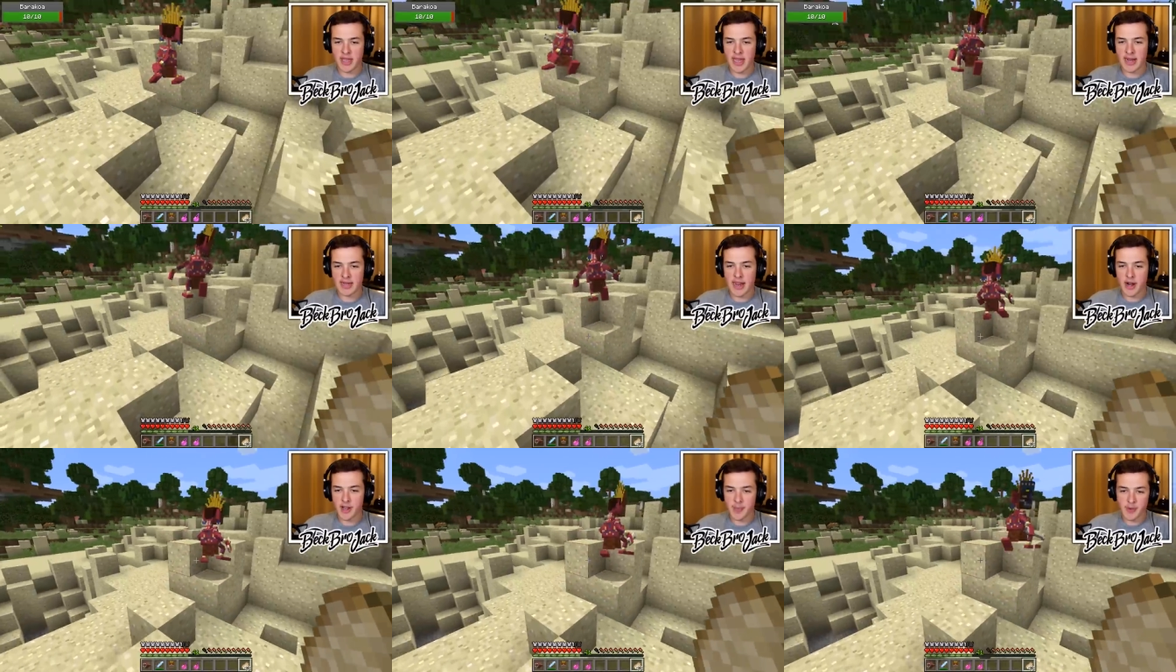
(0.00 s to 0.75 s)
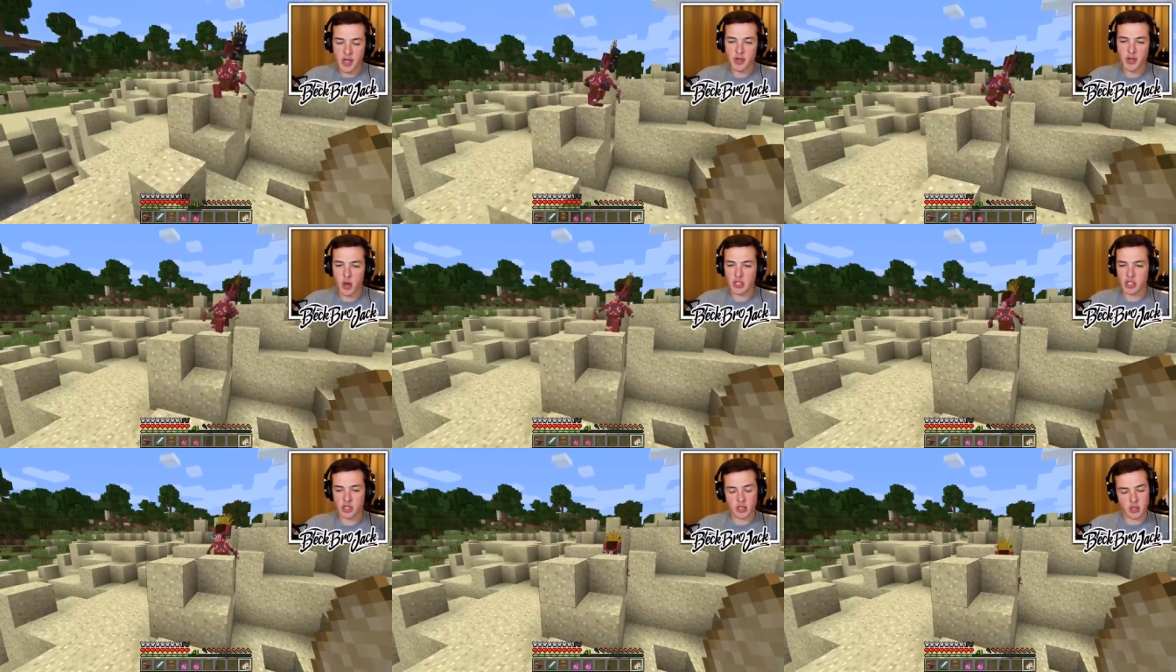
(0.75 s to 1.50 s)
it again, I dare you. Do, do it
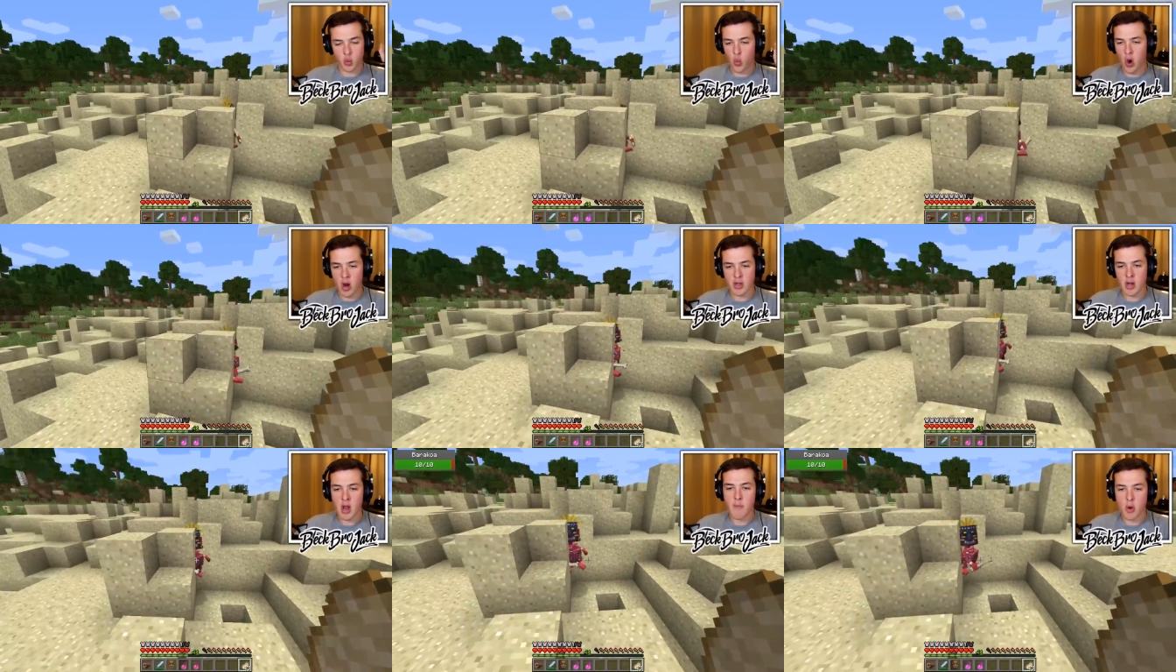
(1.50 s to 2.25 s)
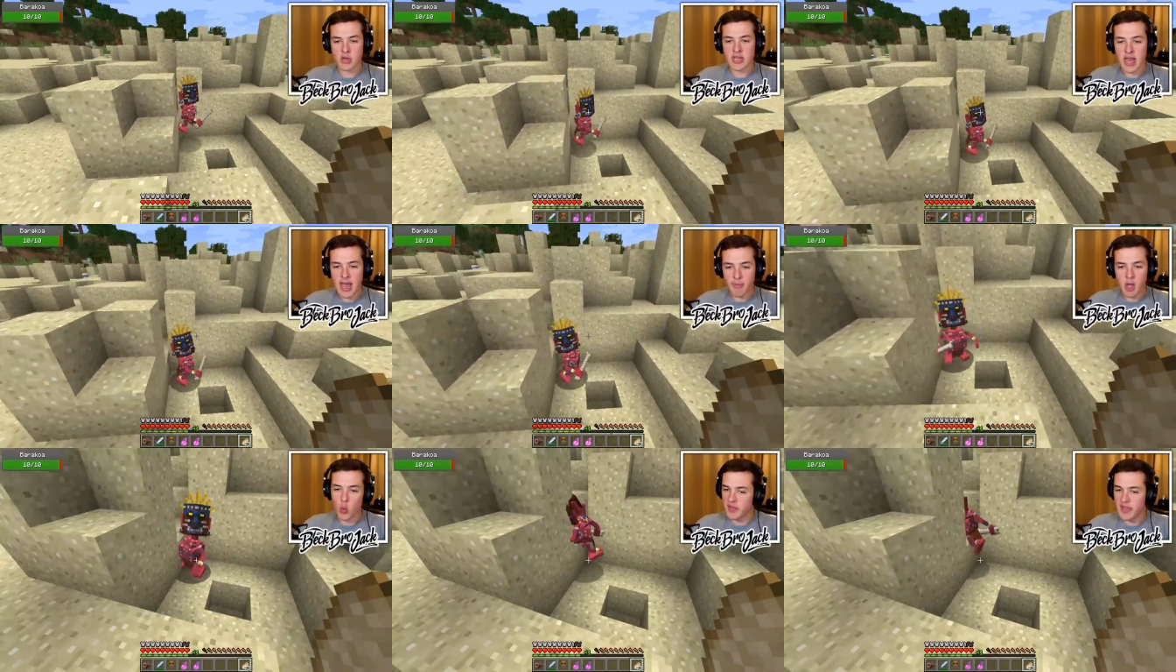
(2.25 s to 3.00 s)
just, just one more
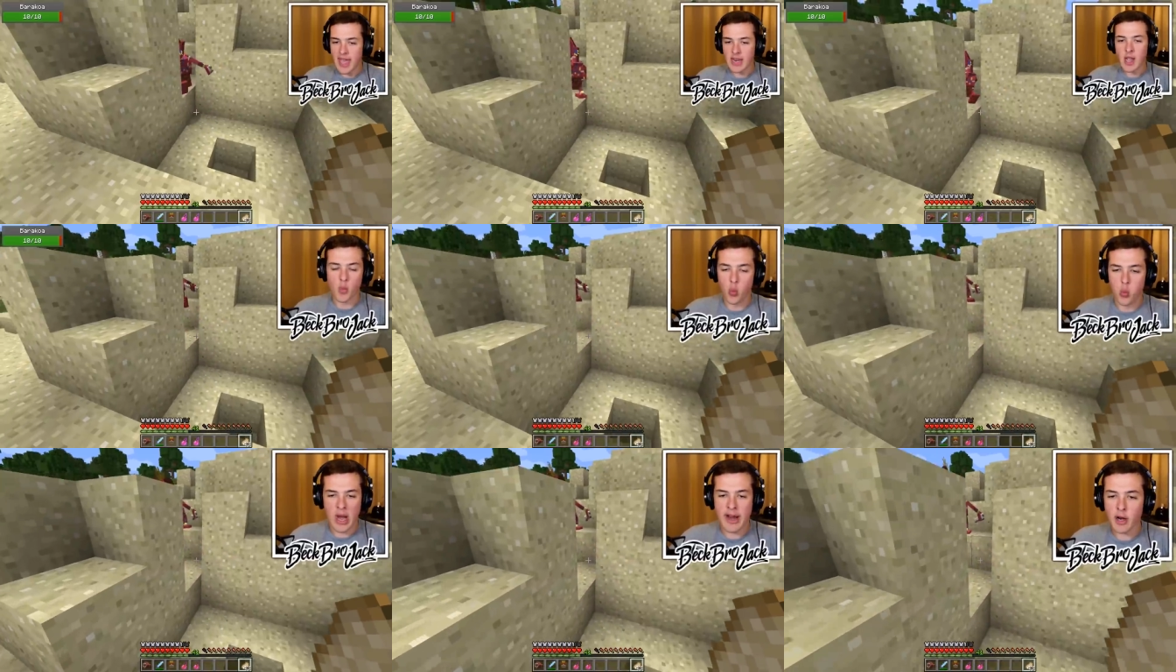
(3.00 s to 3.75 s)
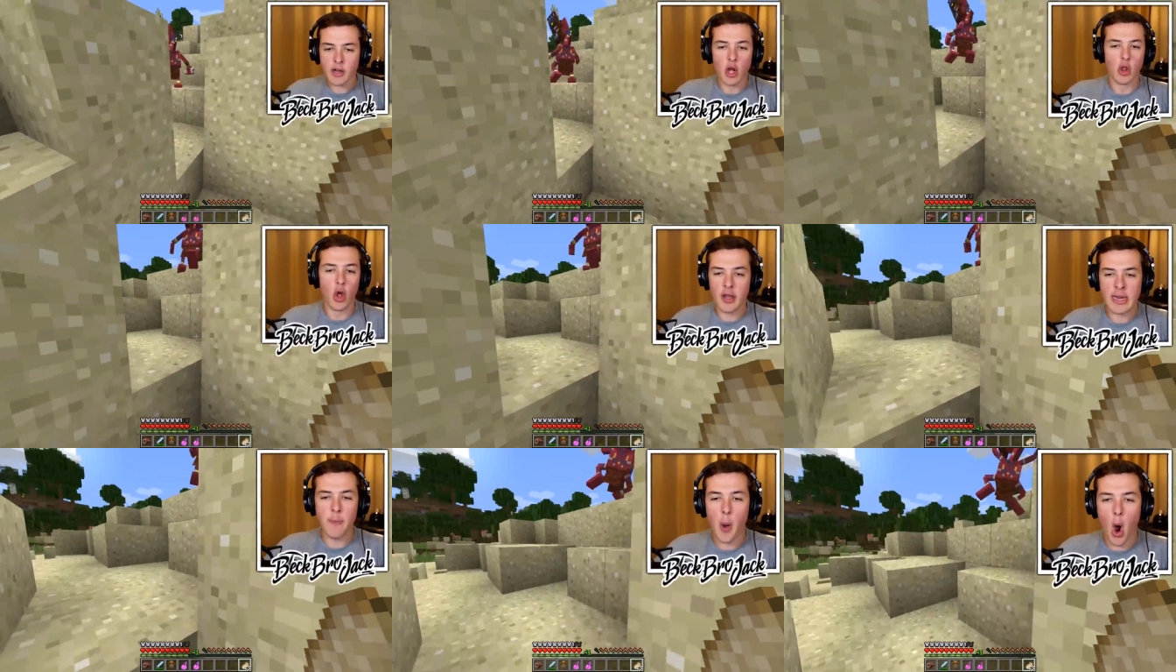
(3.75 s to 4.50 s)
time with that that weird
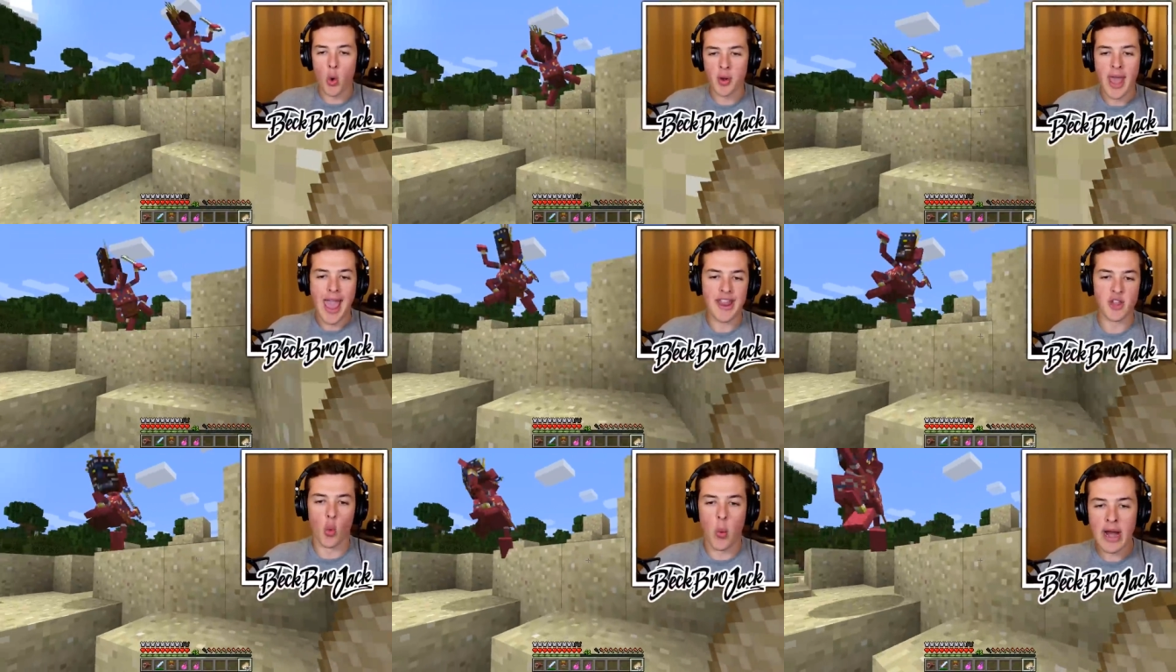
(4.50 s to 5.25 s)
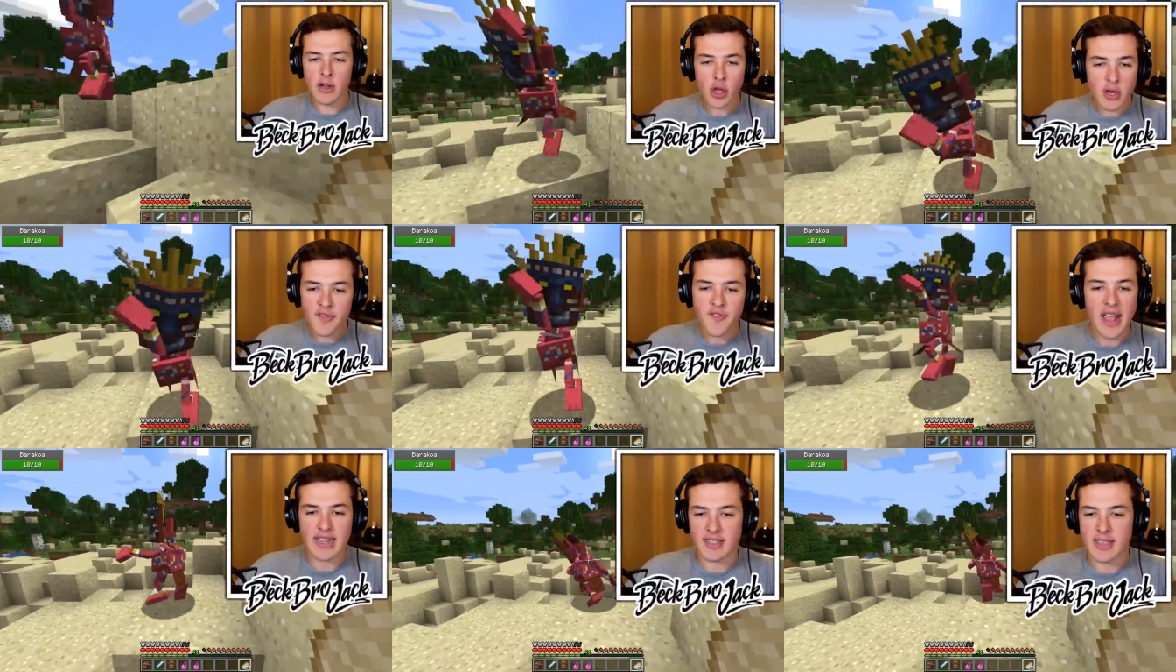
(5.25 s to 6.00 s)
looking bone and your weird looking
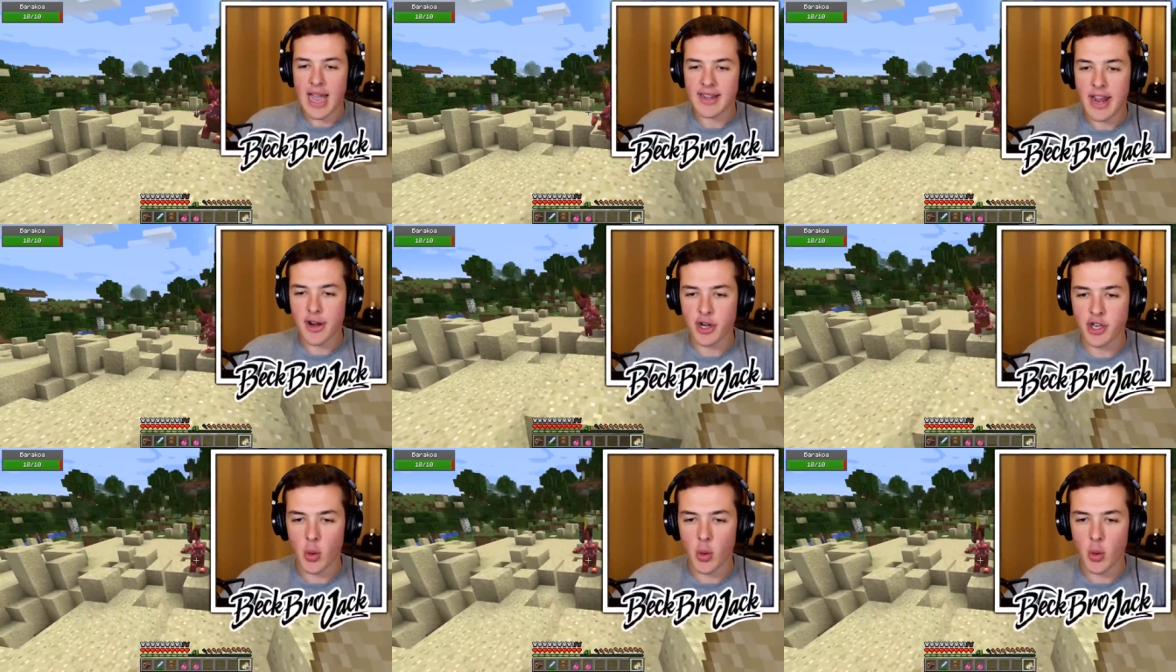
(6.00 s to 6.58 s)
face. I dare you